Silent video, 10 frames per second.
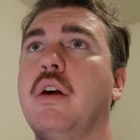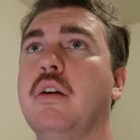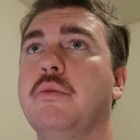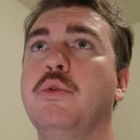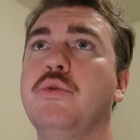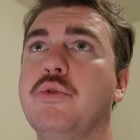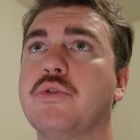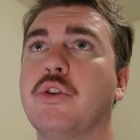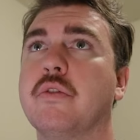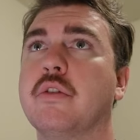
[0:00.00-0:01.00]
a Ubuntu
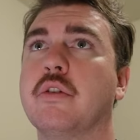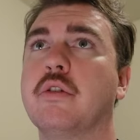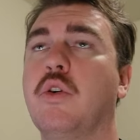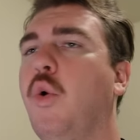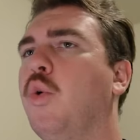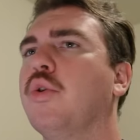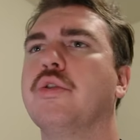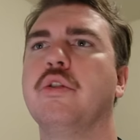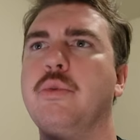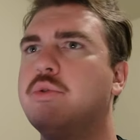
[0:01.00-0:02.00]
server
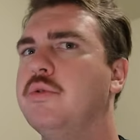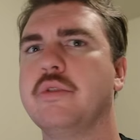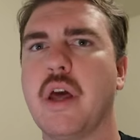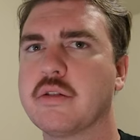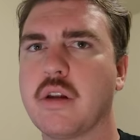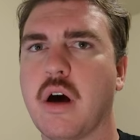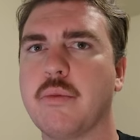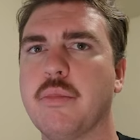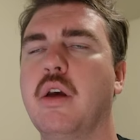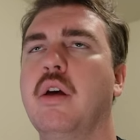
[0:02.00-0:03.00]
or Ubuntu
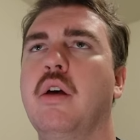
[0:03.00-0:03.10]
desktop